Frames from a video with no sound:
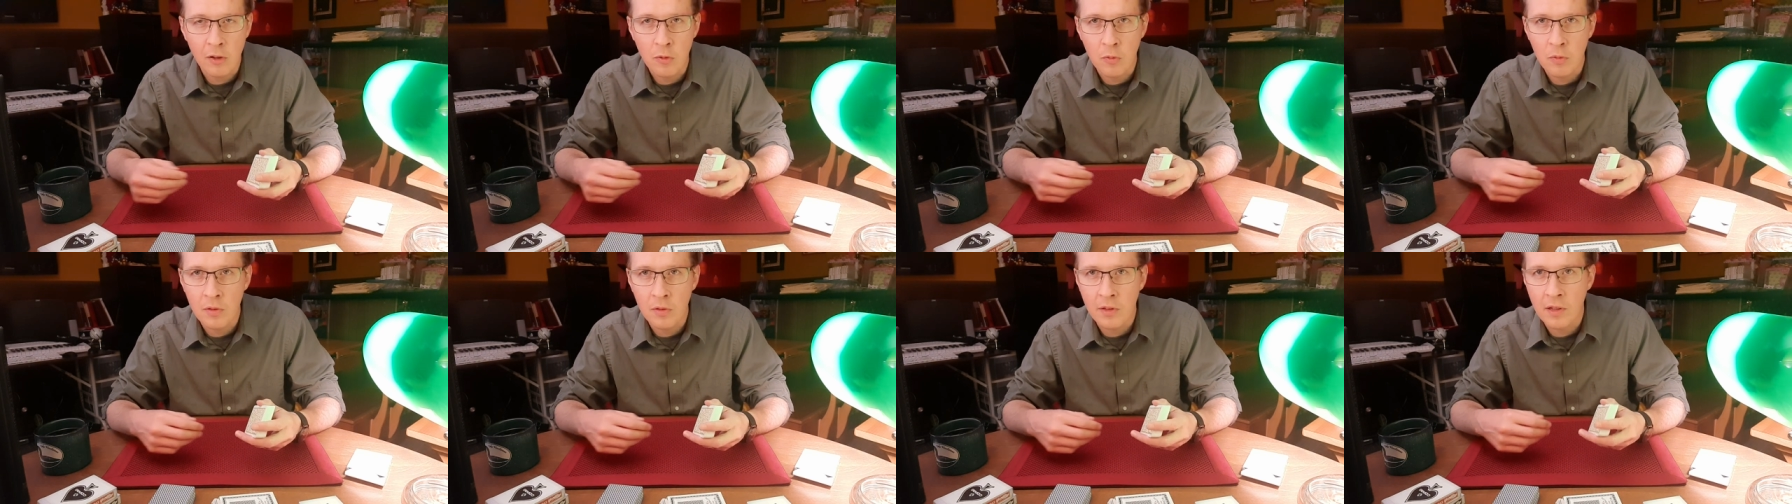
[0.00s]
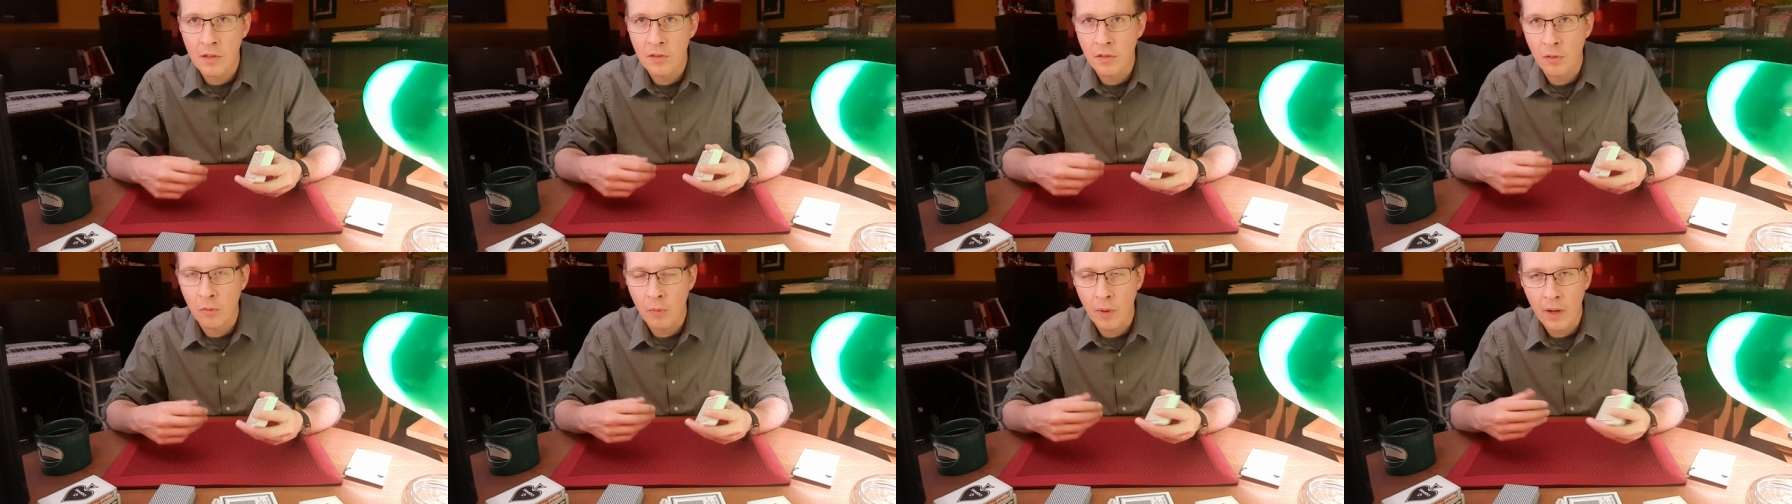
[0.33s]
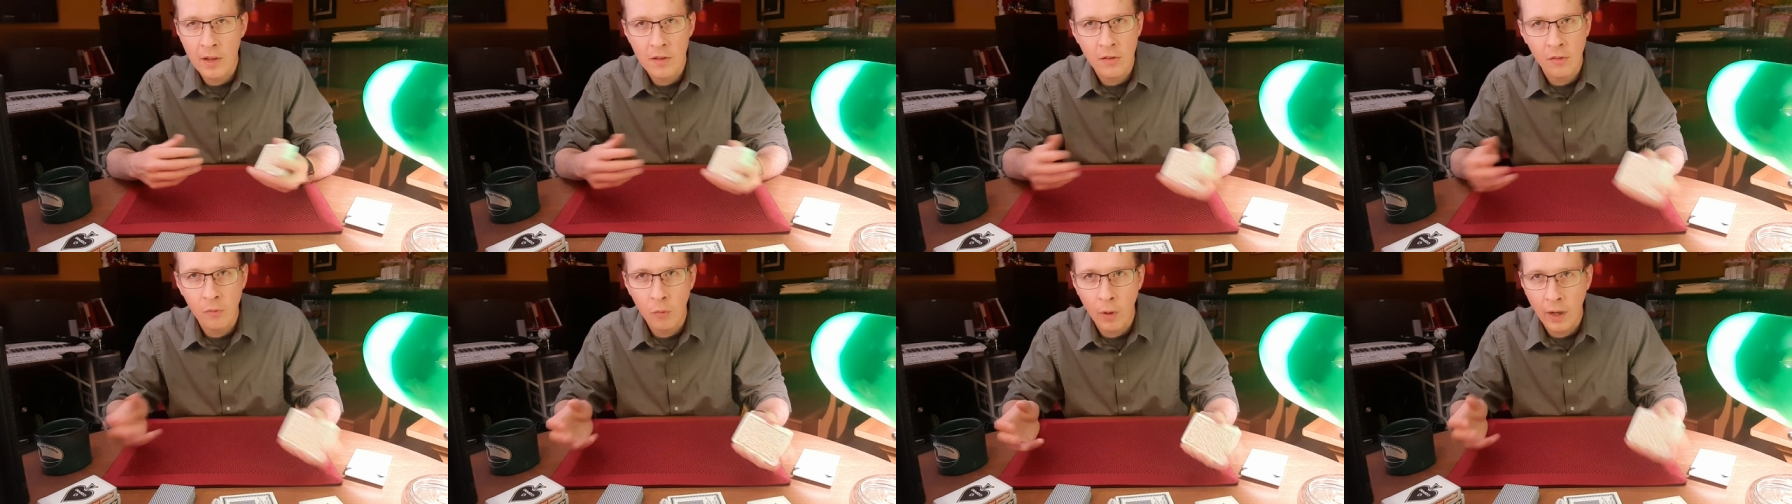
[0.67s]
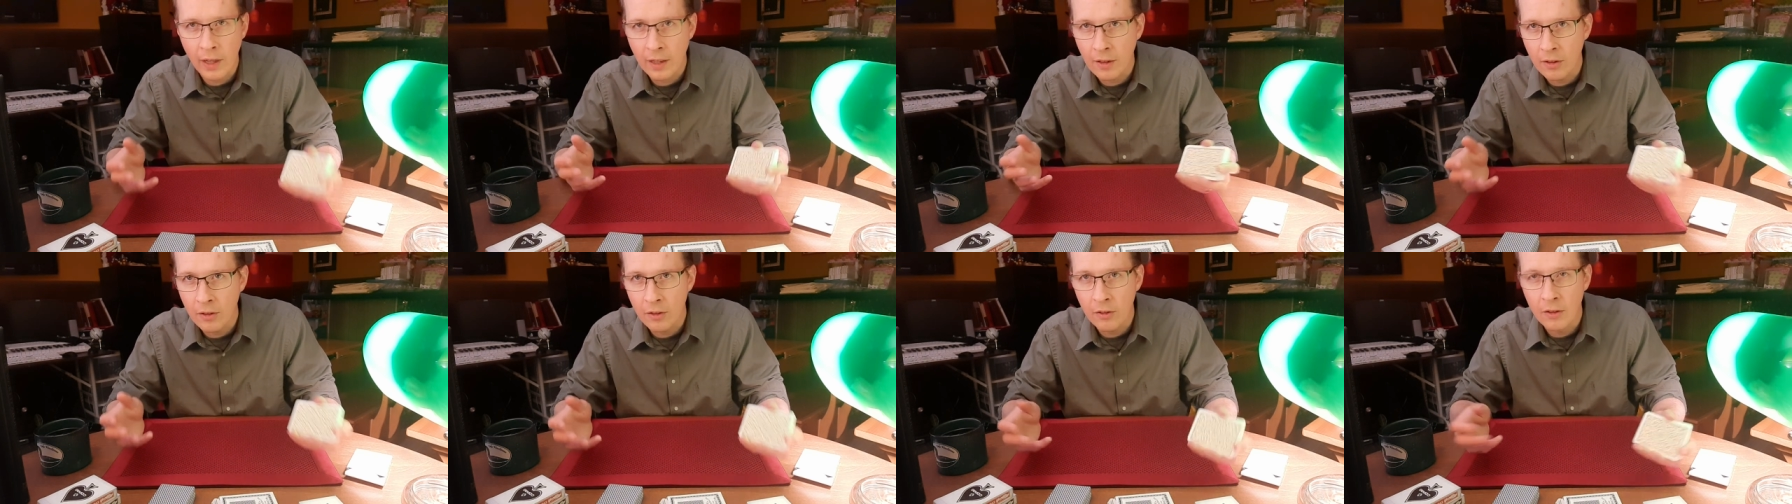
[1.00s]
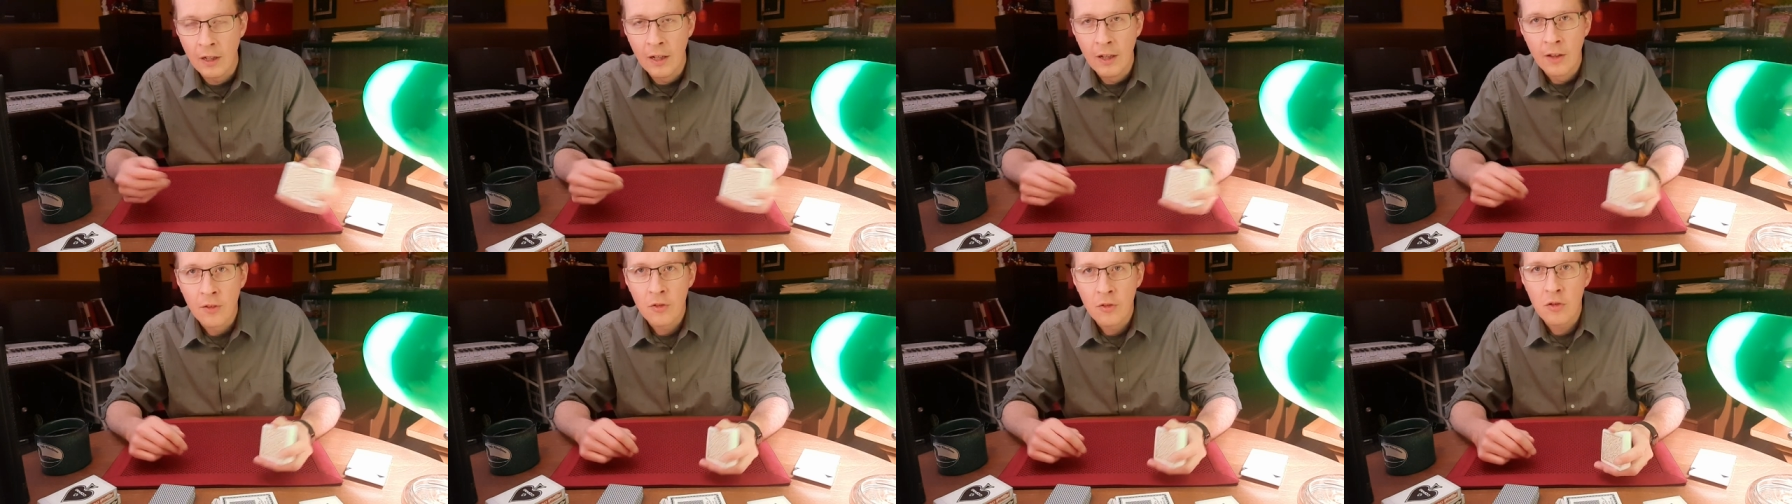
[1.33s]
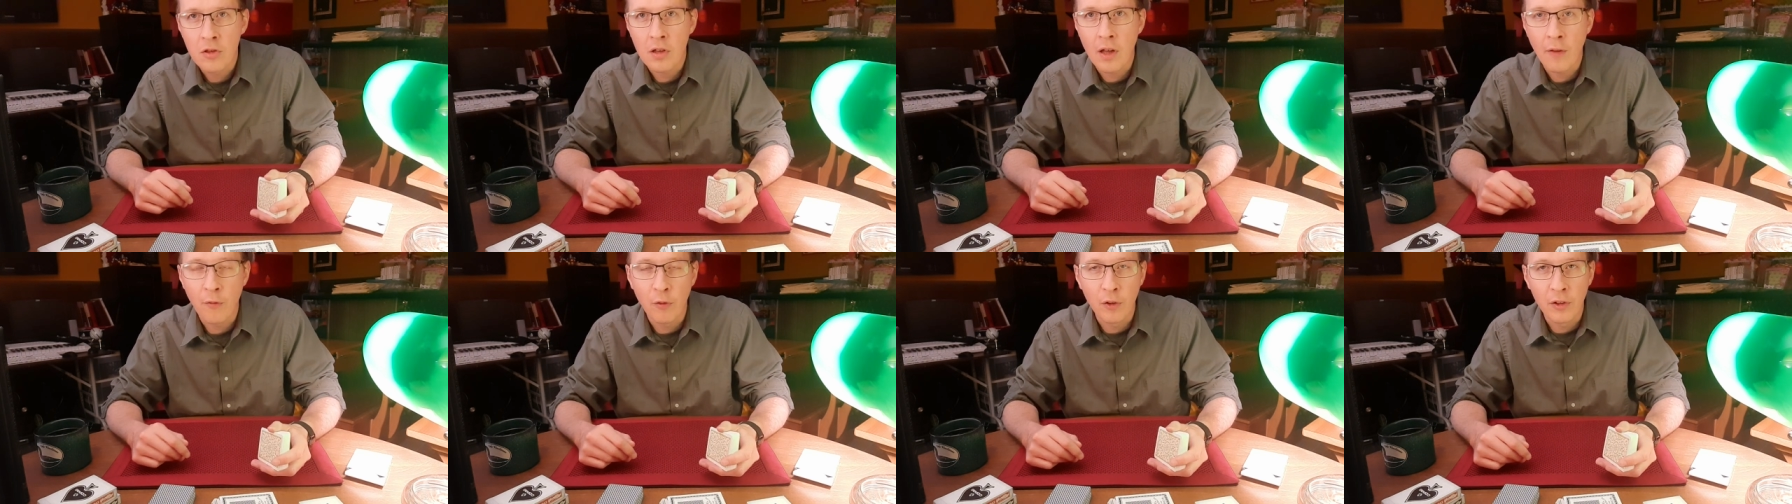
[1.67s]
used as a reg regular
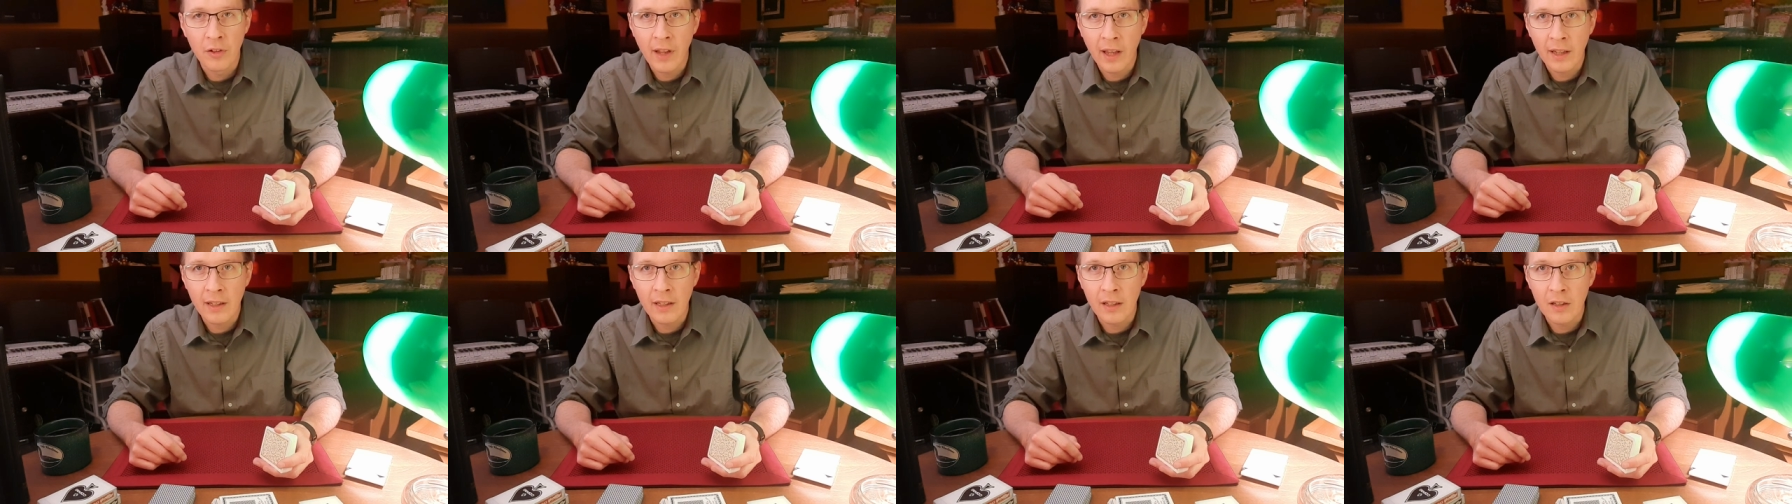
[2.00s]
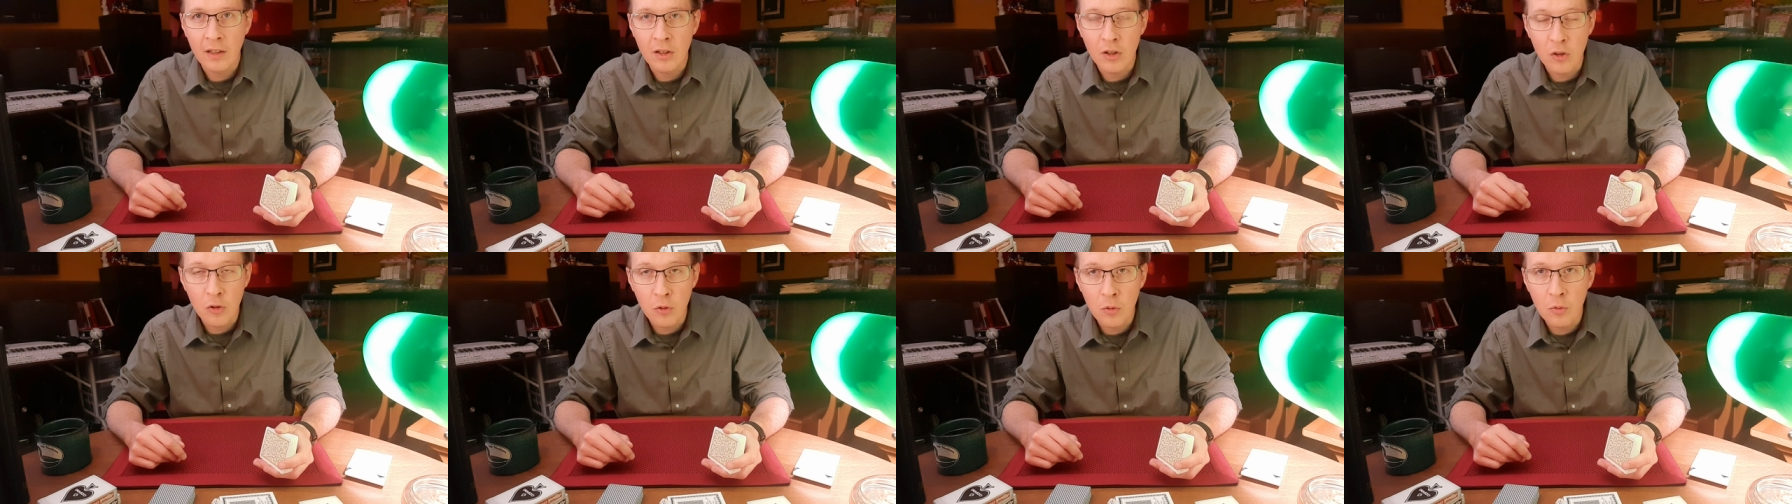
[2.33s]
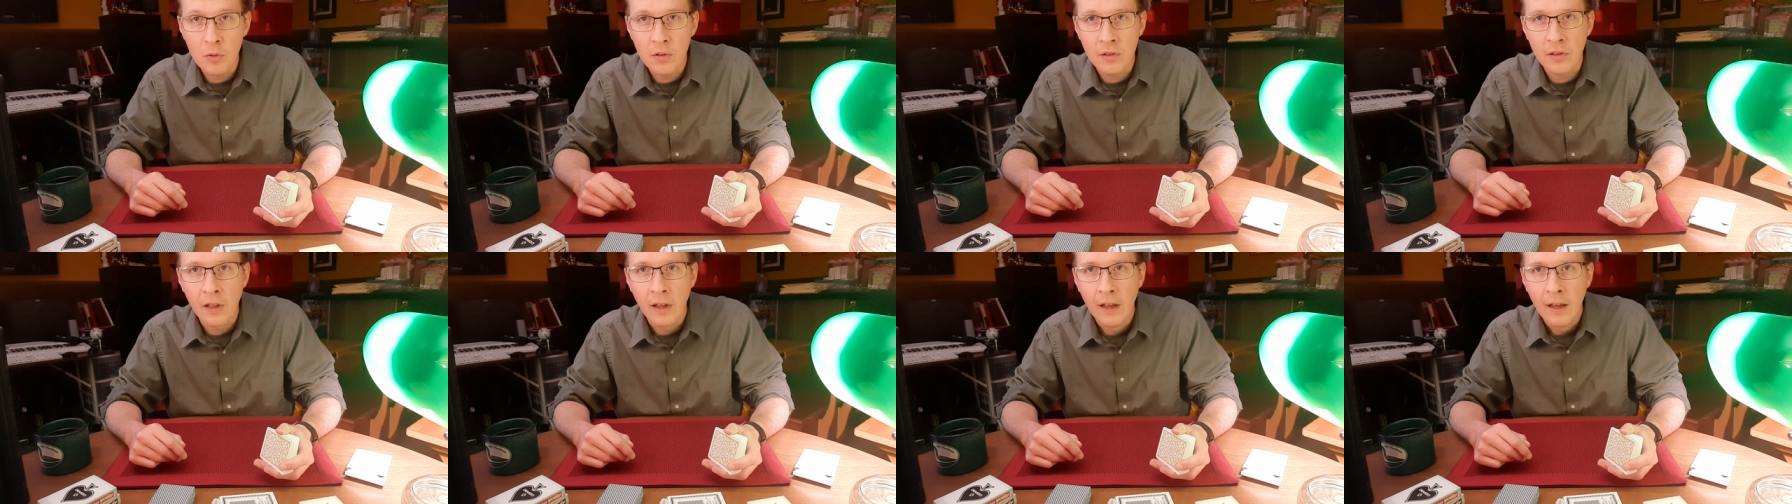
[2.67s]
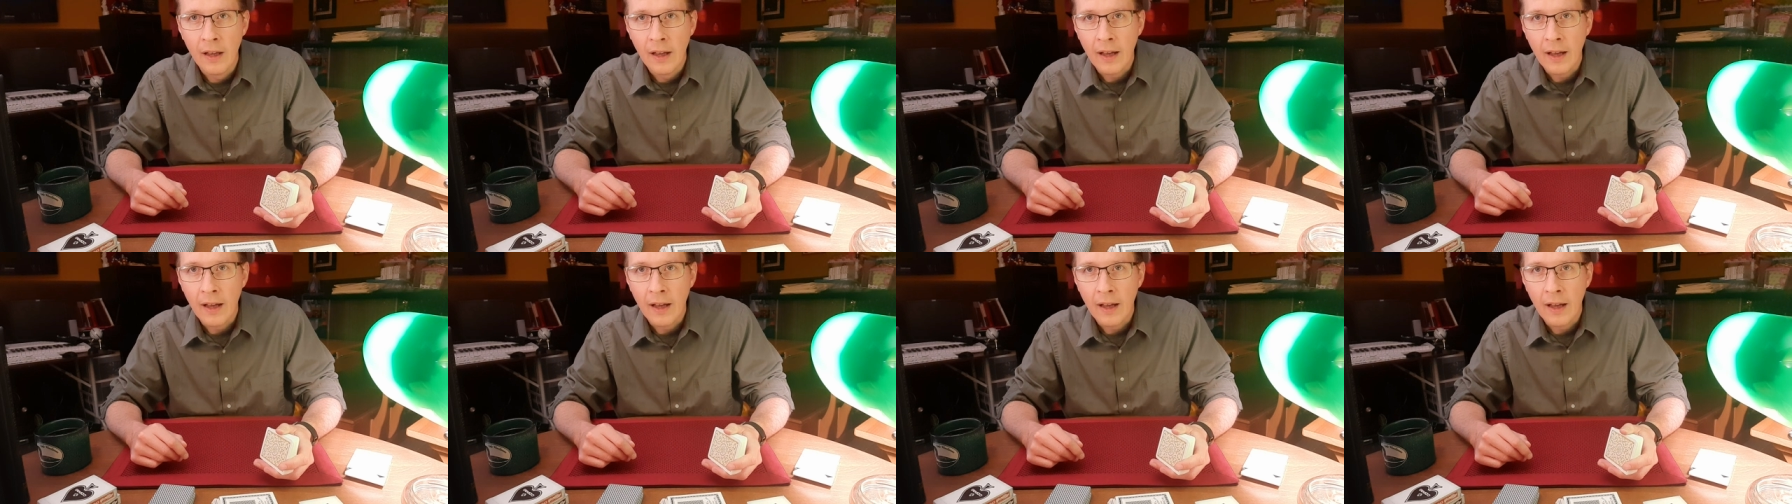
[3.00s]
shuffled deck in use.